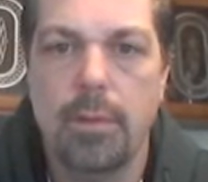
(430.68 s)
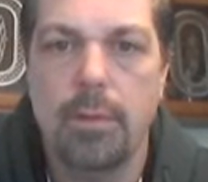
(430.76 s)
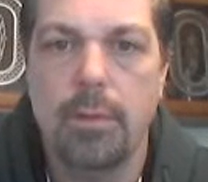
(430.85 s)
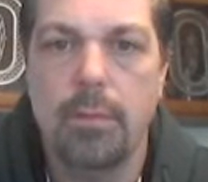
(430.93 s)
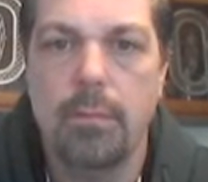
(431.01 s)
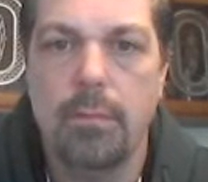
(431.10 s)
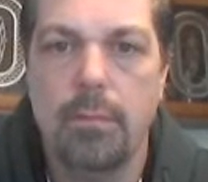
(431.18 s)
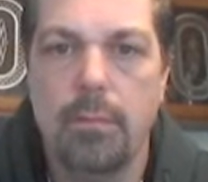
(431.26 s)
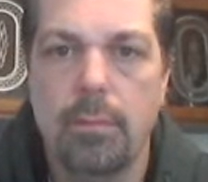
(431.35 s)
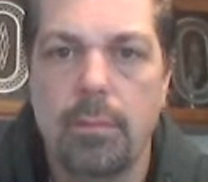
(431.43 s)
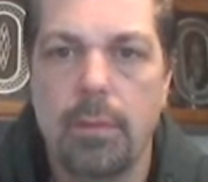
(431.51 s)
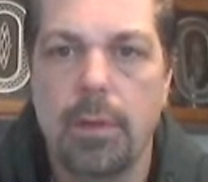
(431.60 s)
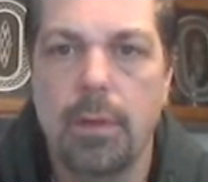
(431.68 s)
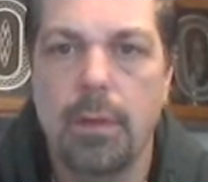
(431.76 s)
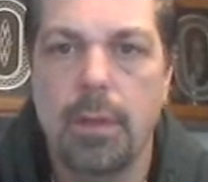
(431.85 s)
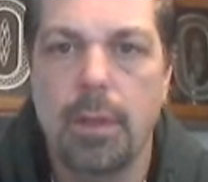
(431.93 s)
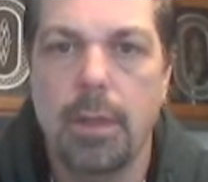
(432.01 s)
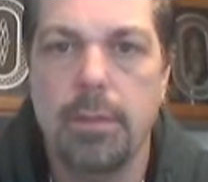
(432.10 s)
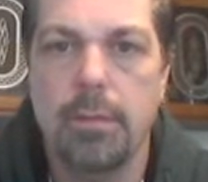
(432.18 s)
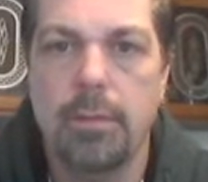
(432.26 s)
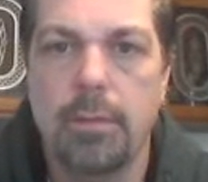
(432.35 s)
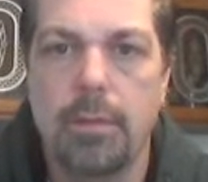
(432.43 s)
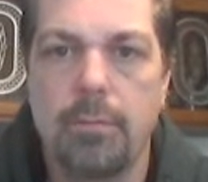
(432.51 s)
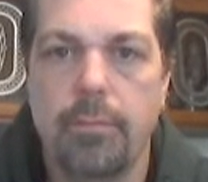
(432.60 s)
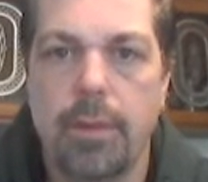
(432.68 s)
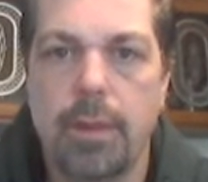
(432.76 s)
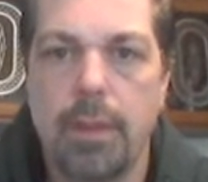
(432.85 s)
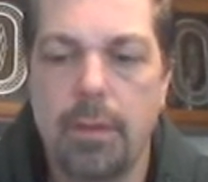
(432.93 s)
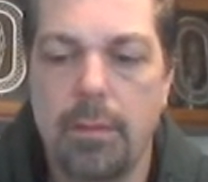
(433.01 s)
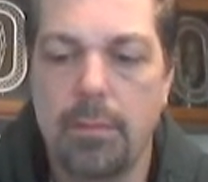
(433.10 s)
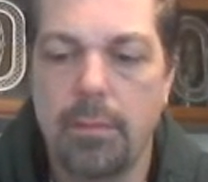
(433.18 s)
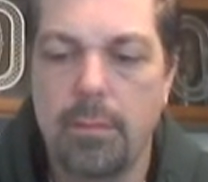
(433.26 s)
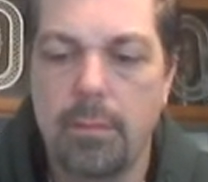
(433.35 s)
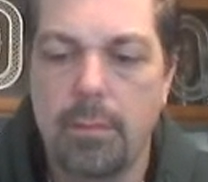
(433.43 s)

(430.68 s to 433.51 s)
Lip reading: 2, 3. Okay, so third video.